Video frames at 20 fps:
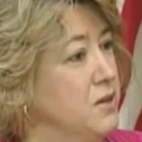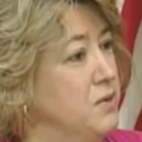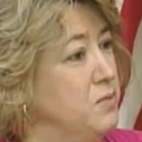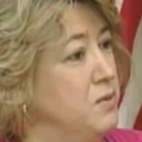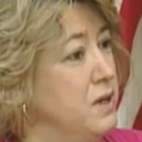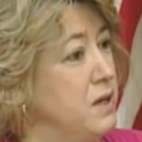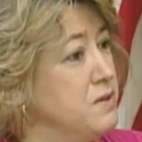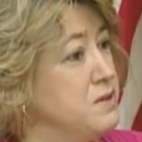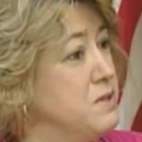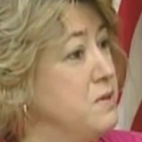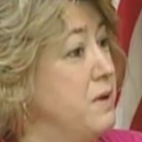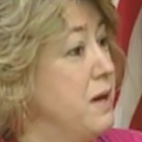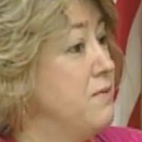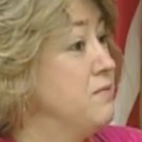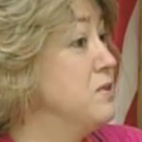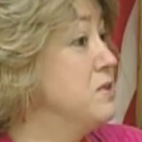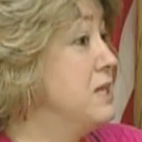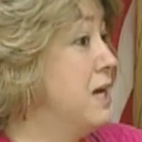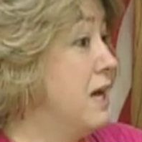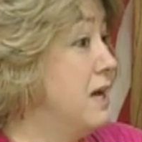We also
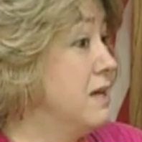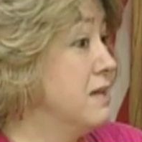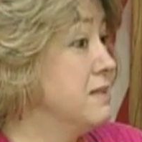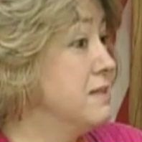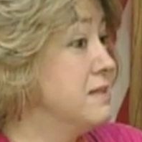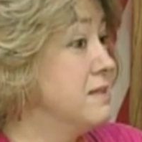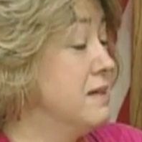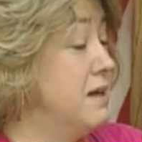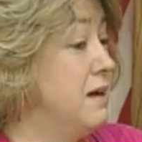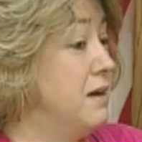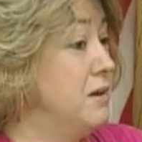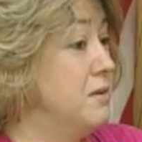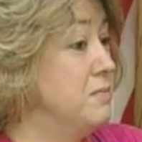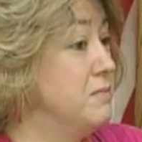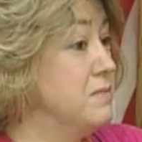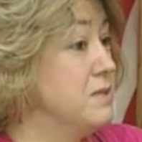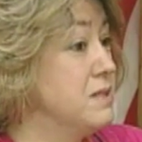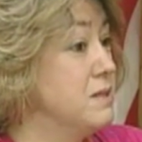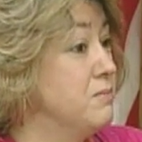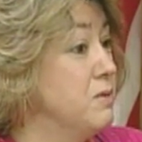advertised
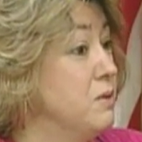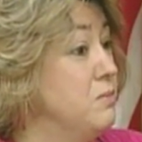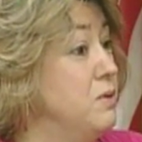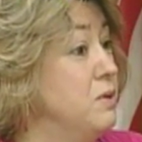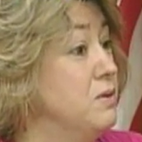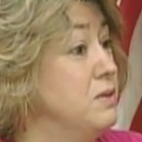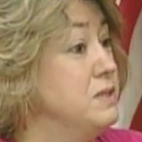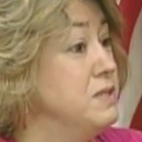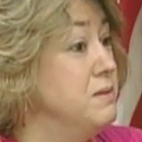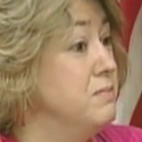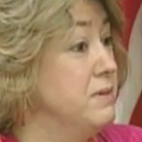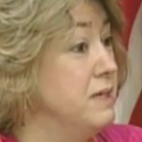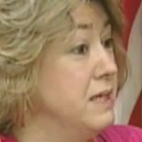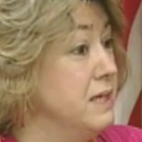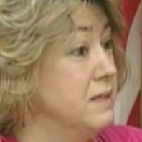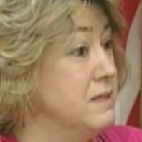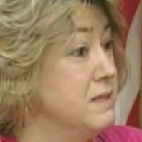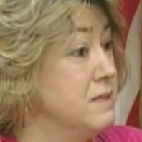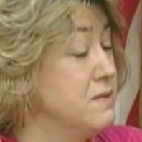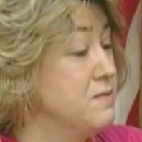some community
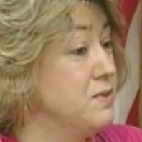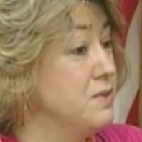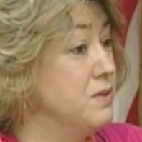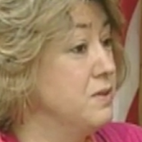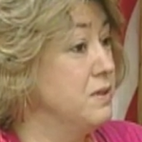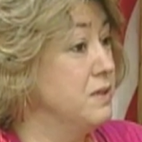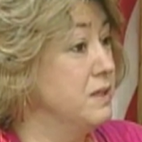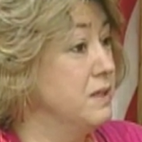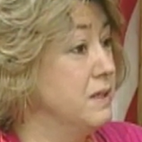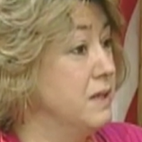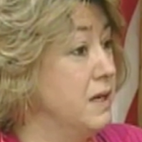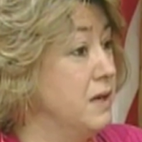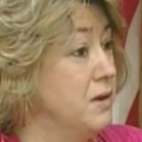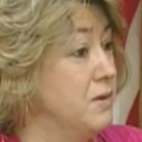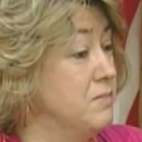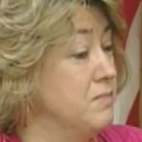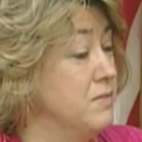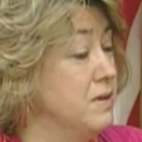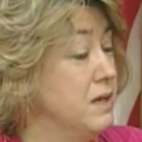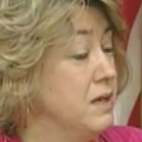meetings for the
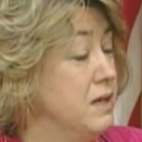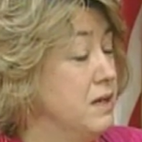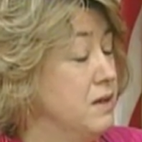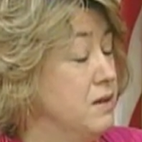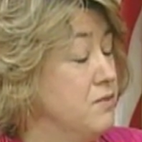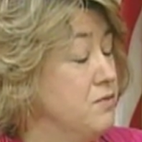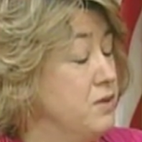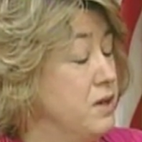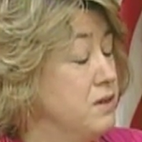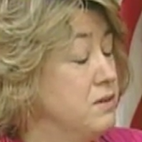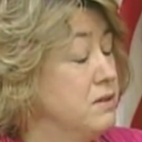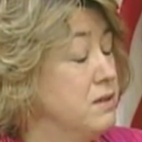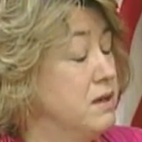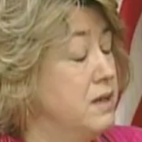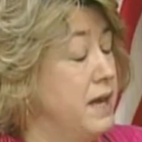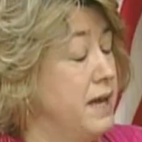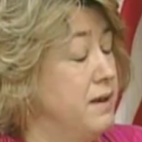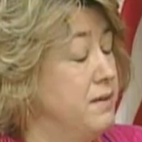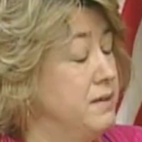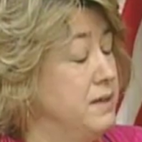Franklin
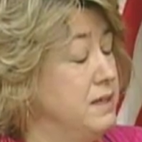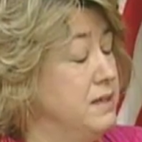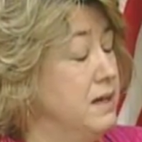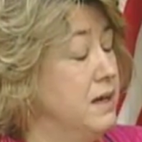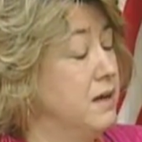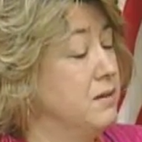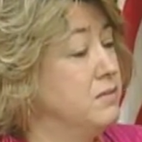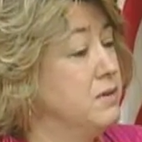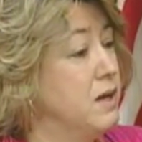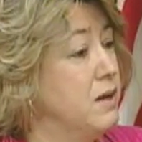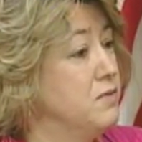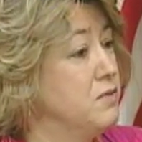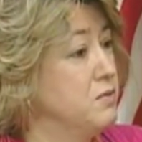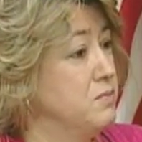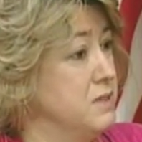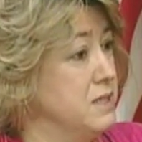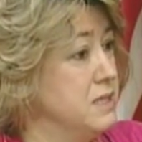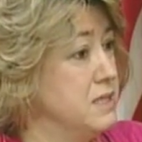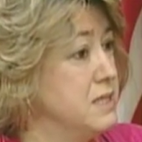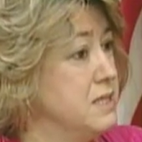County
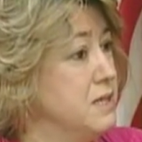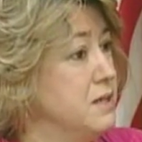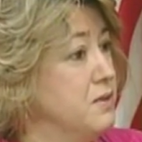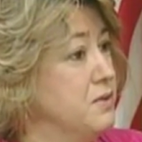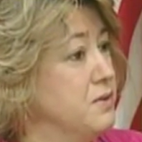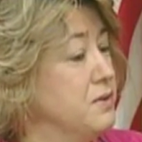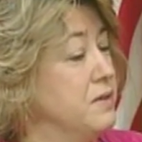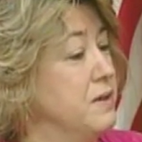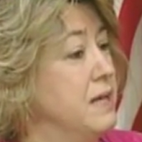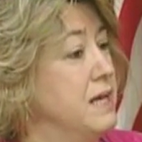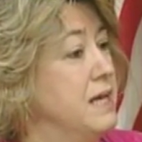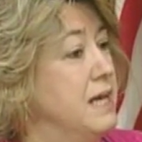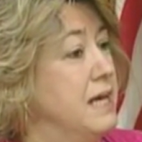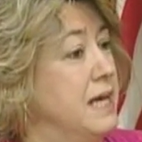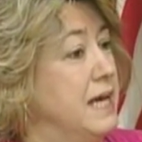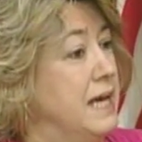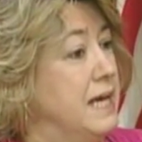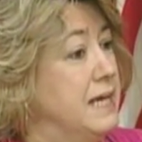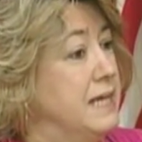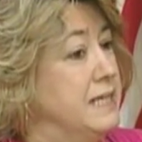Government Center
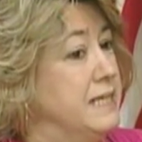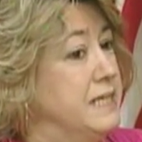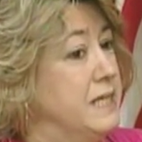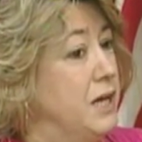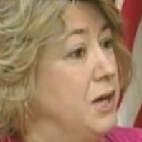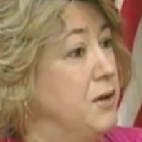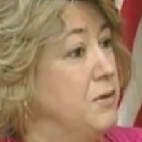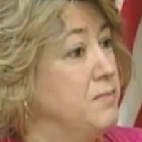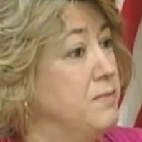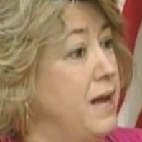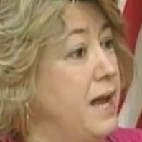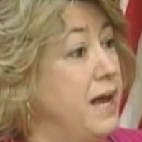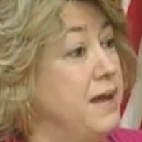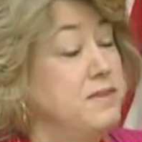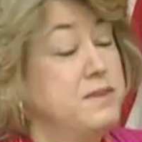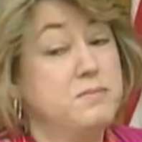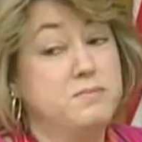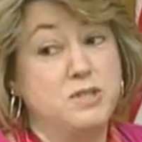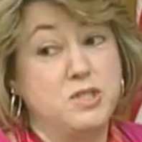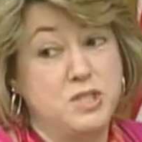and
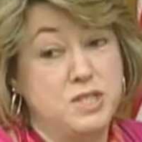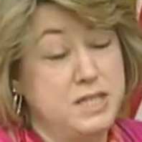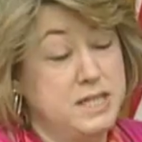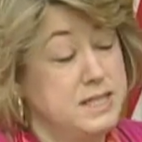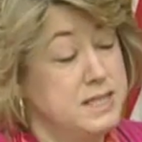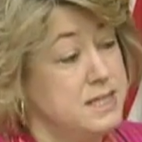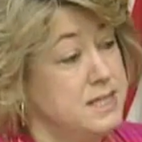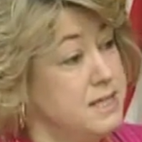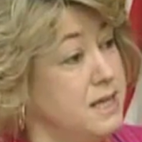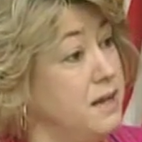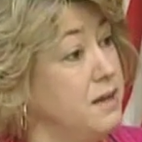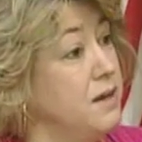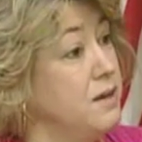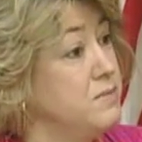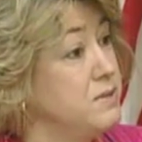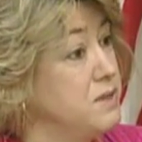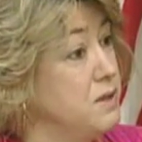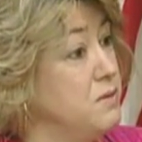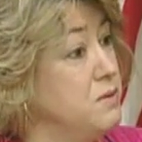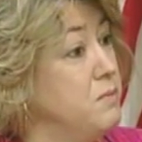had the machine set
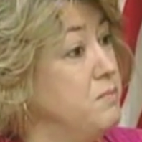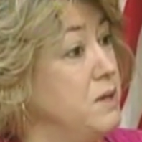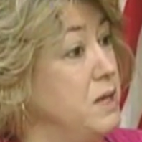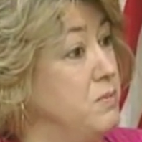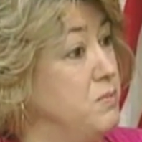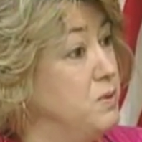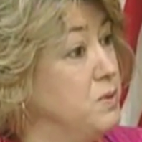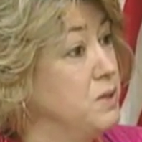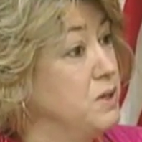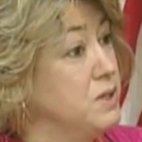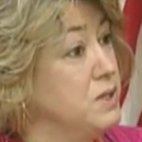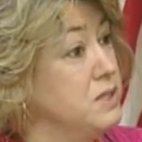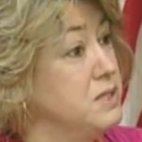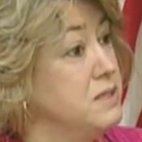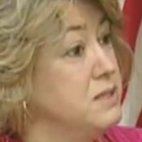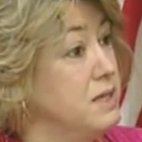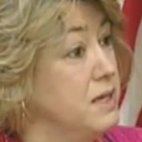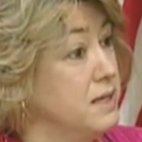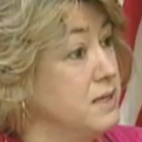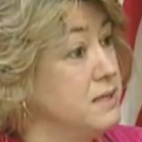up so that people could
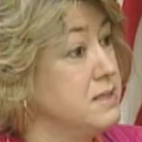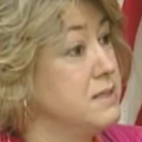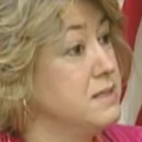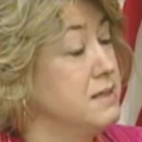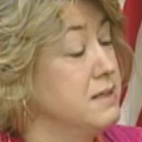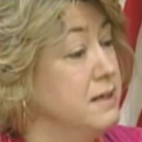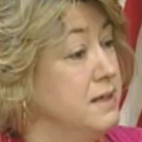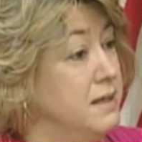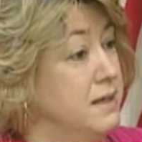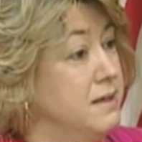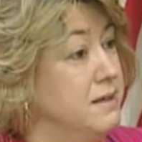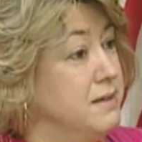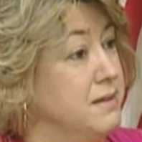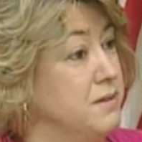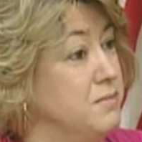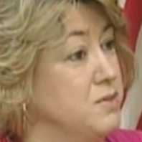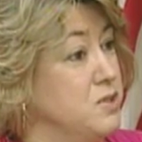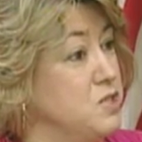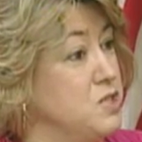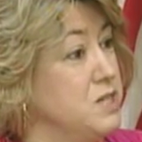test
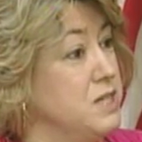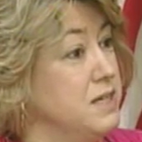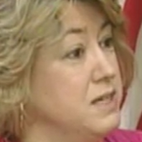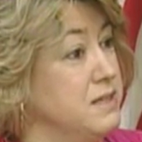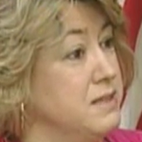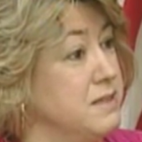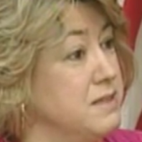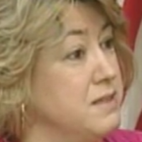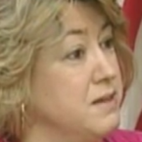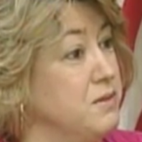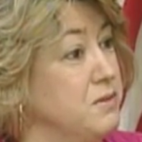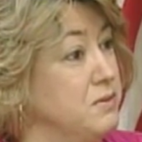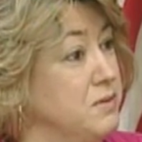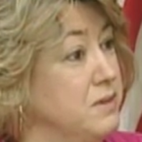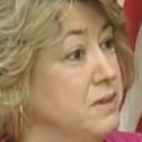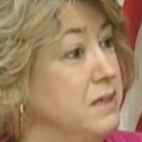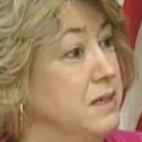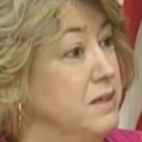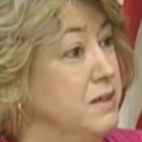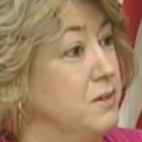the machine. So
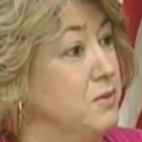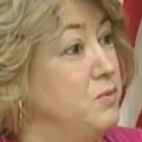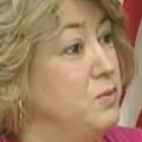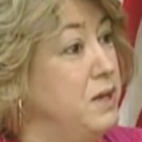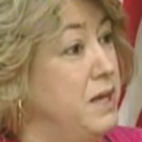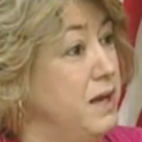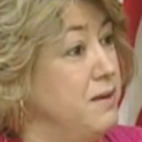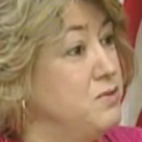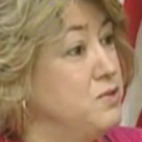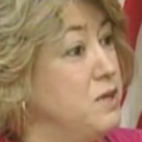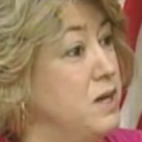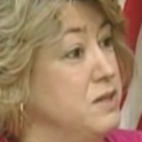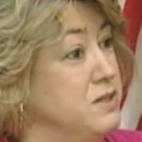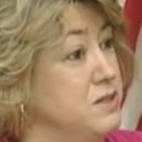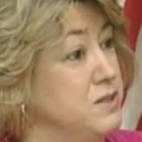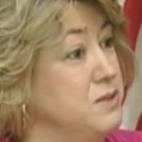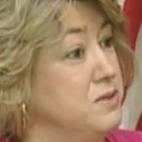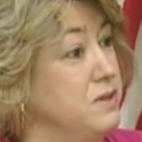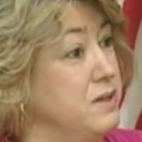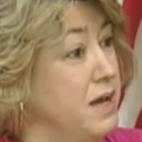we have tried
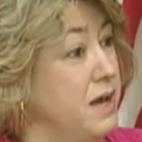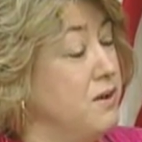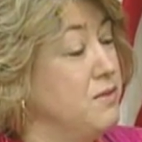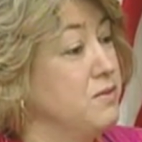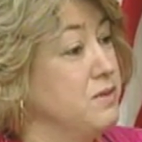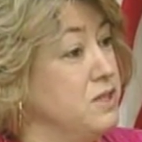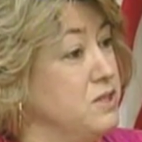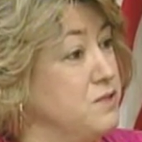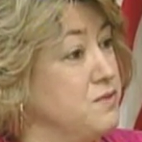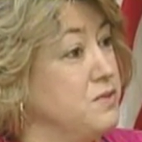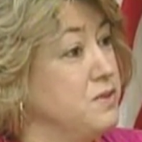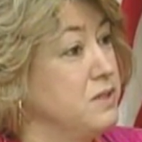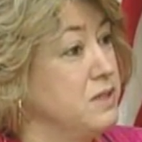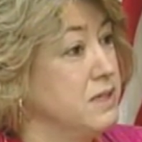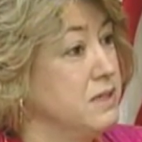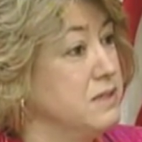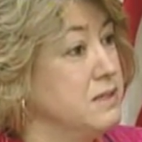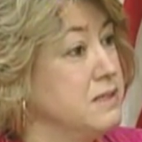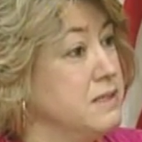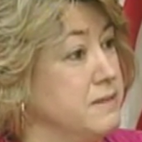to do an outreach for
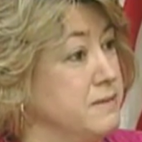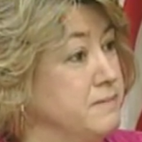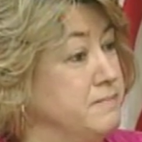this.